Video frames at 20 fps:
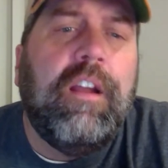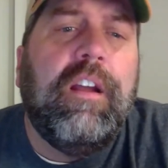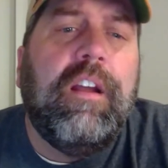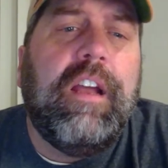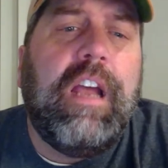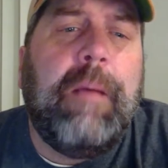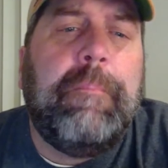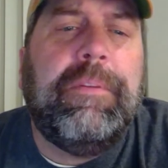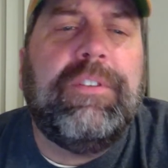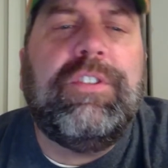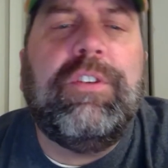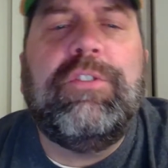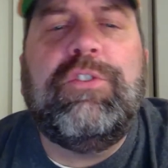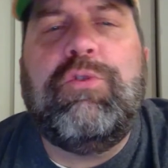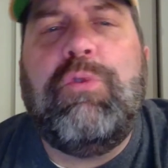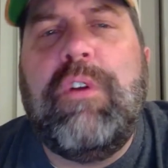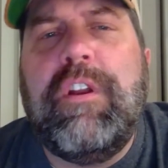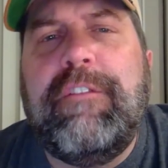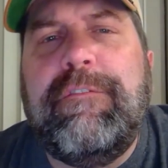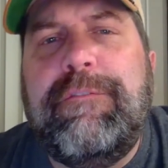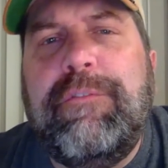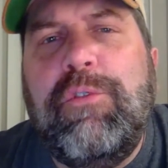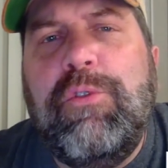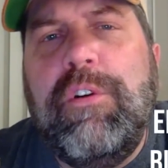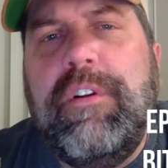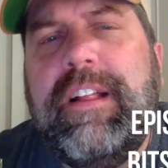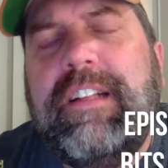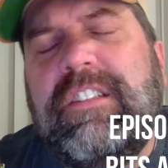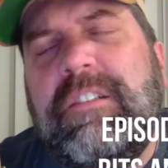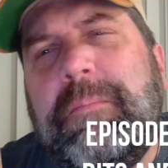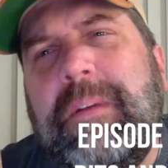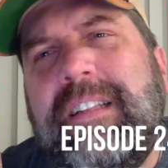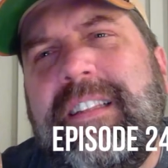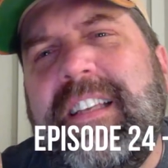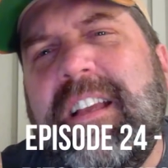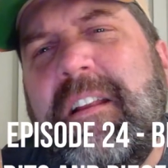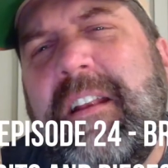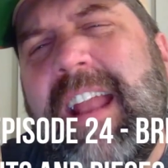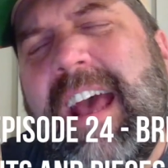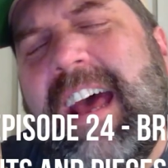Episode 24, that's about the
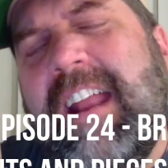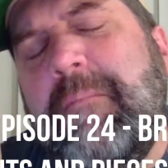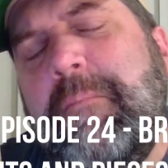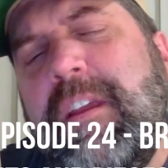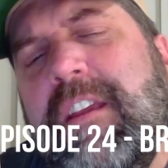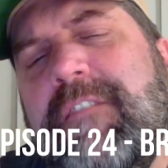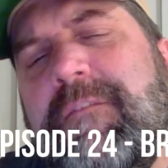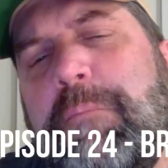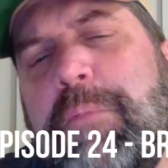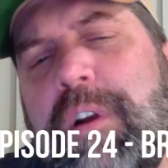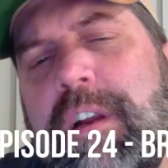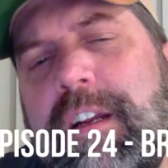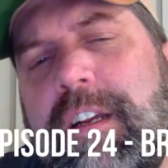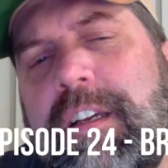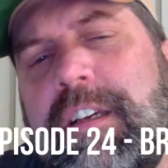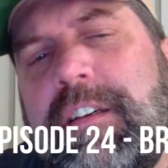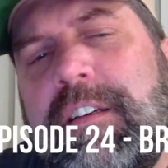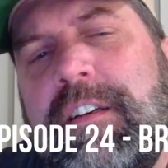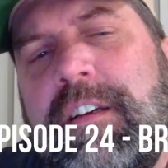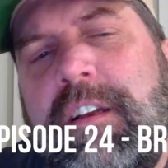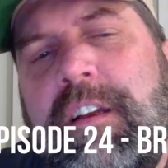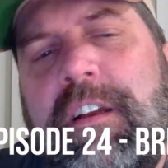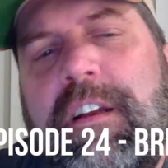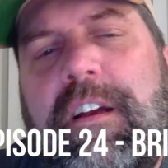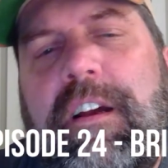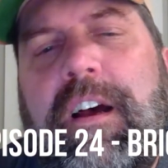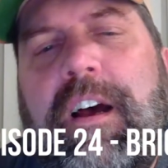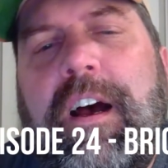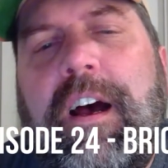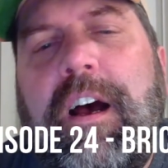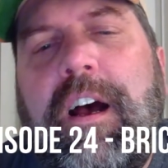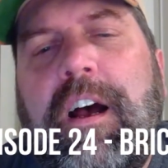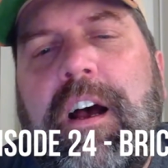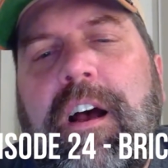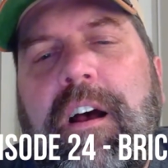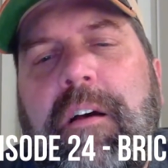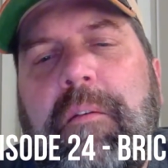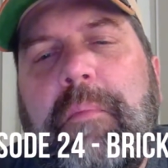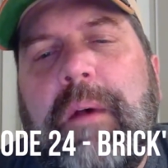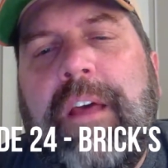anatomy of Brick.
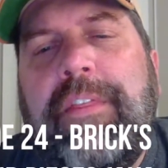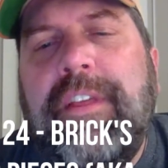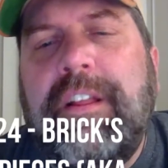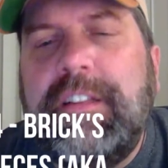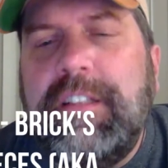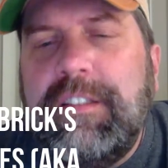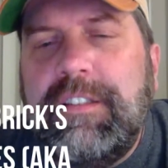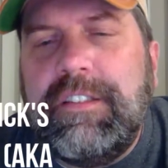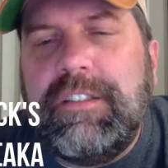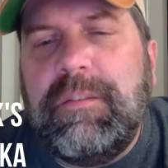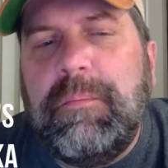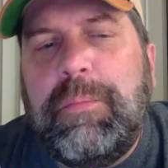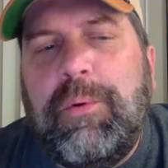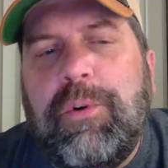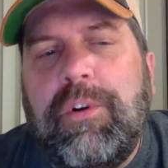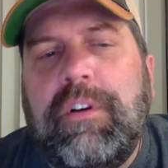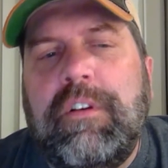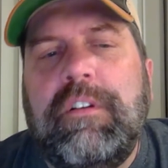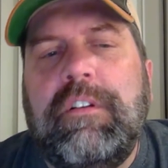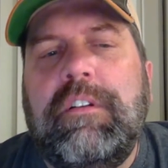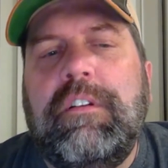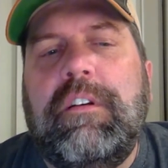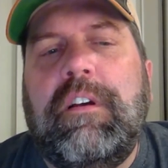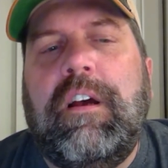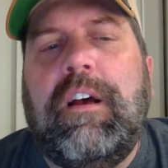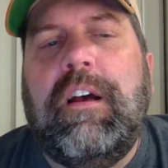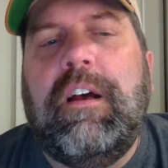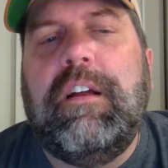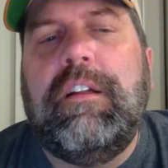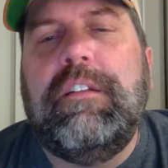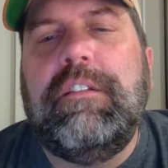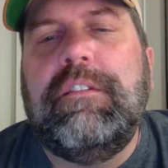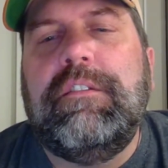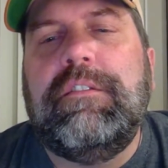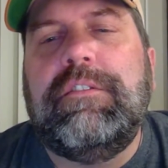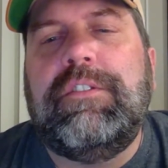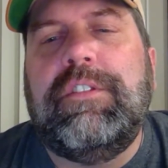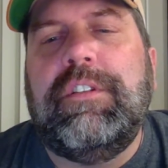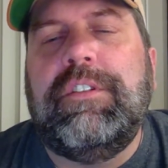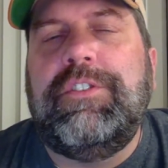I think this is important
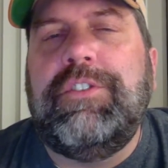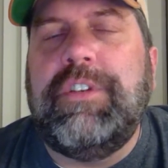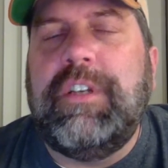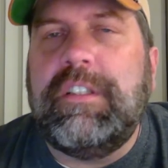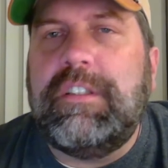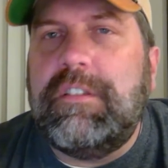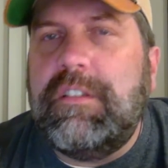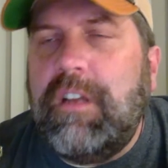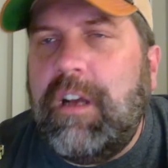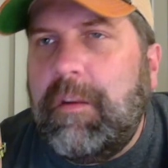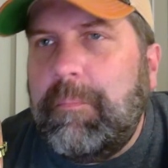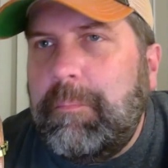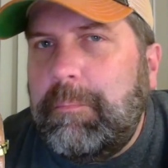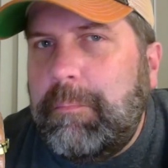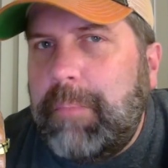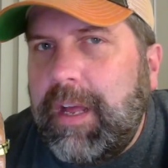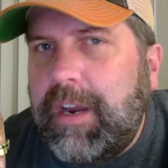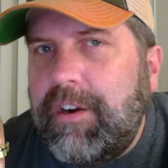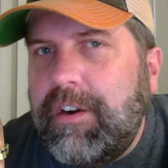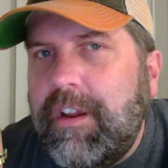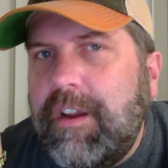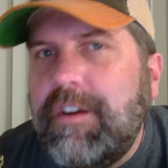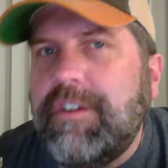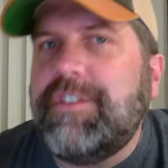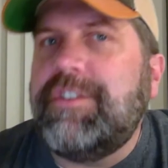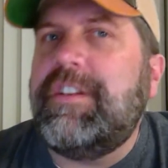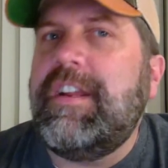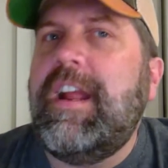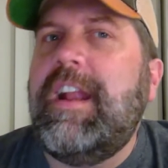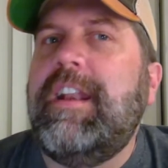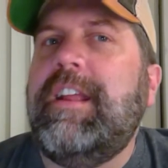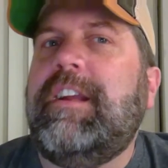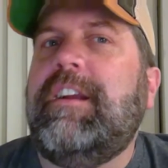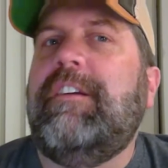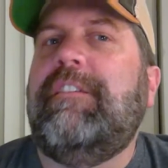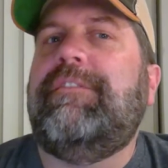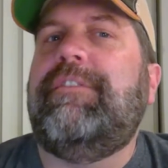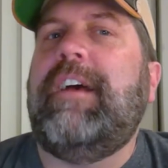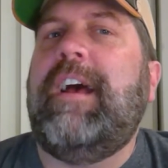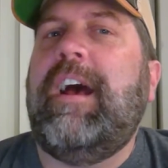so that you get a better understanding
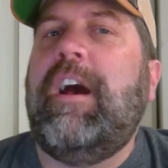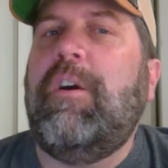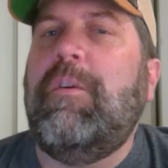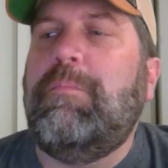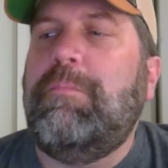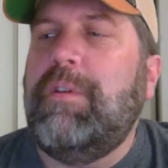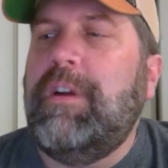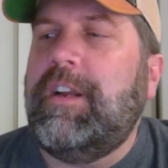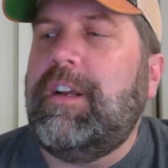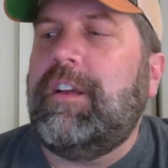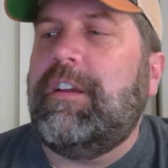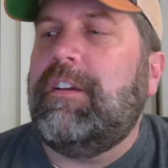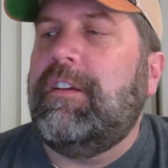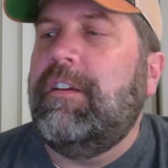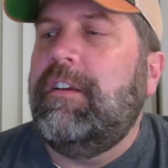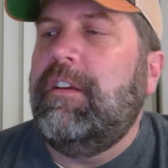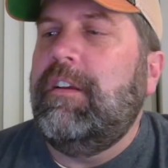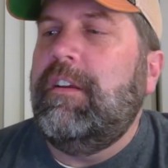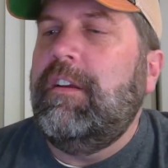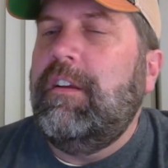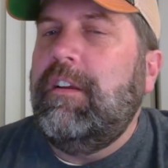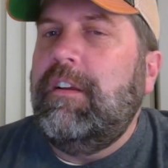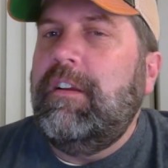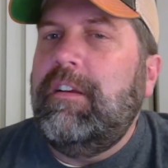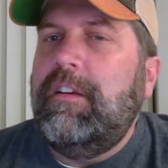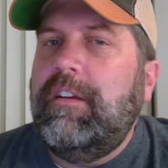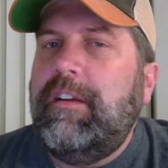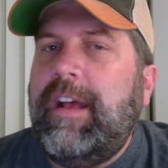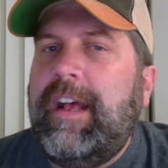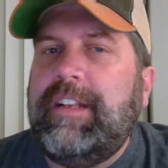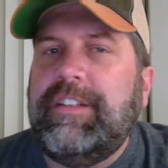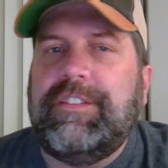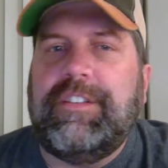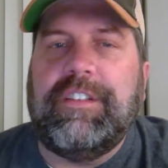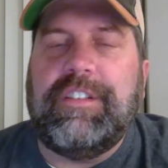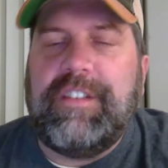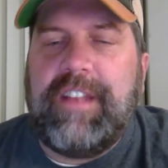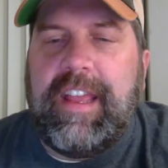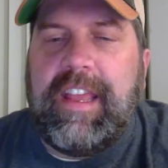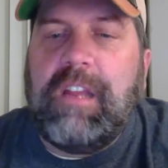of how Brick has the
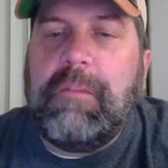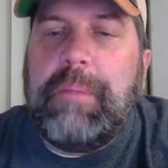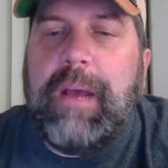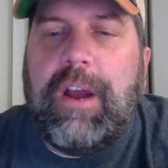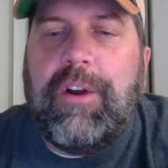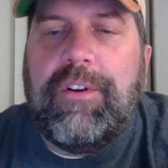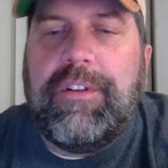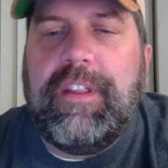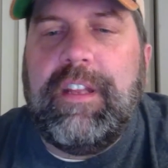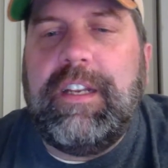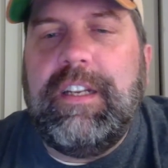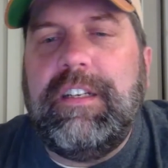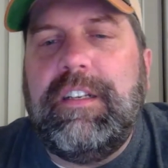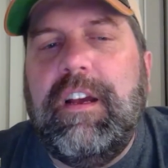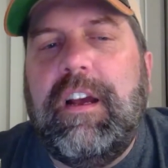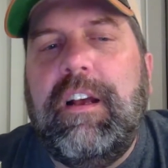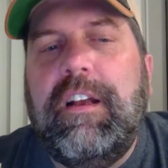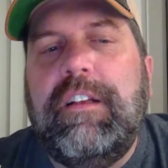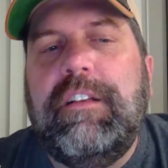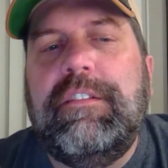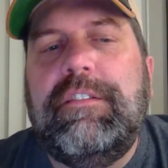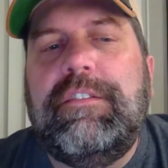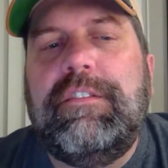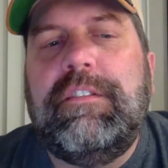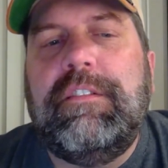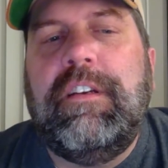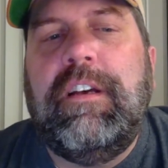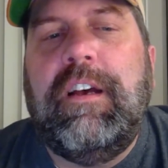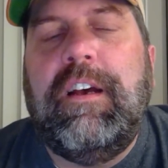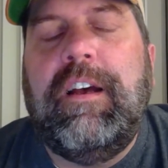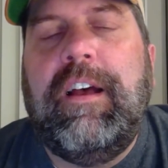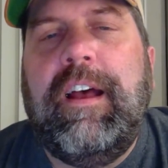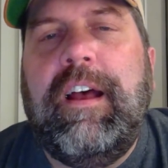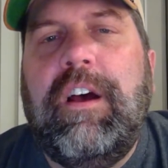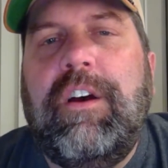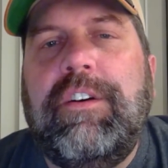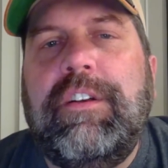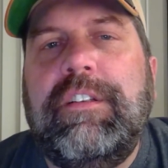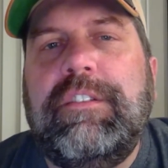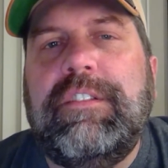staying power that he does,
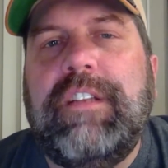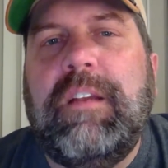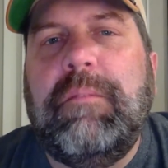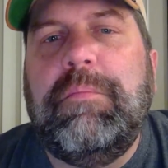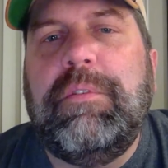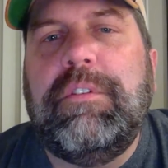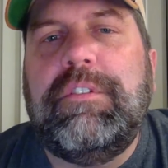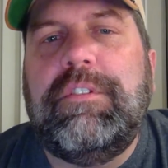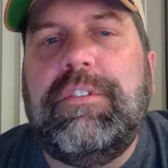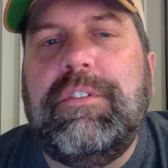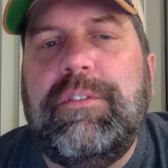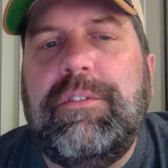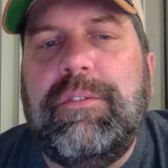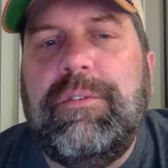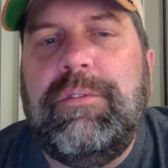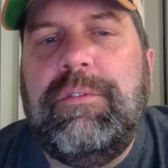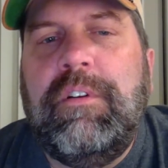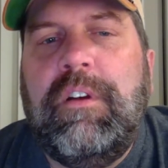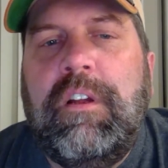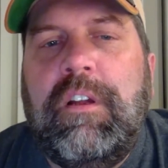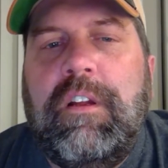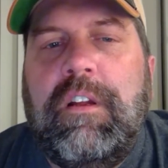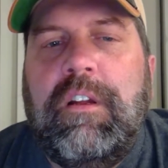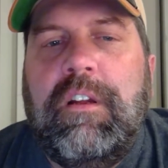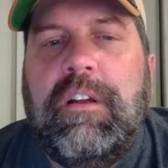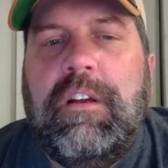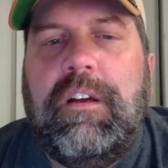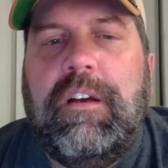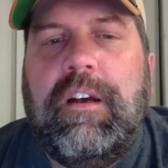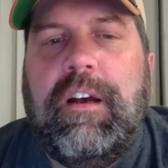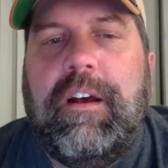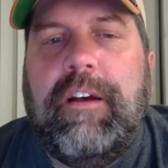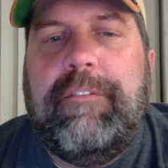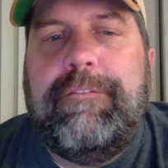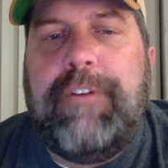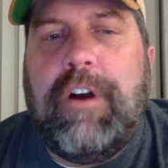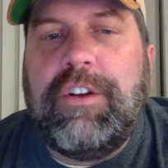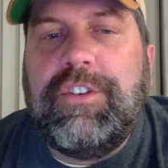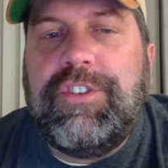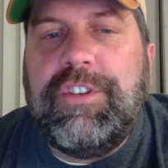how he's able to
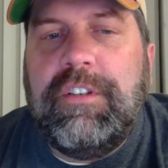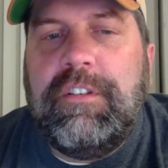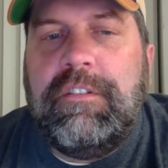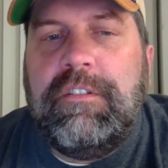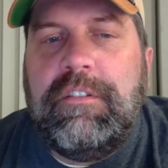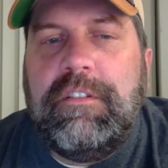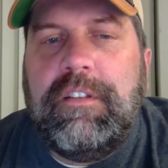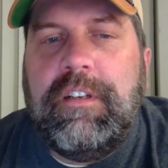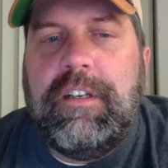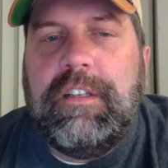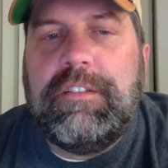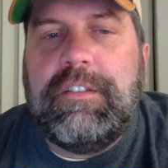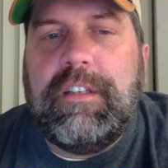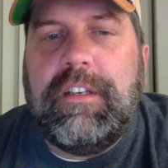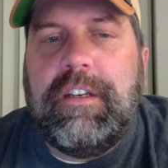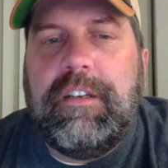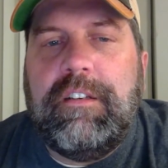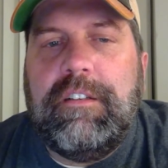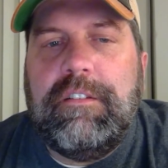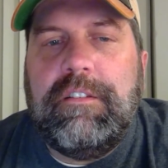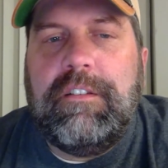function as a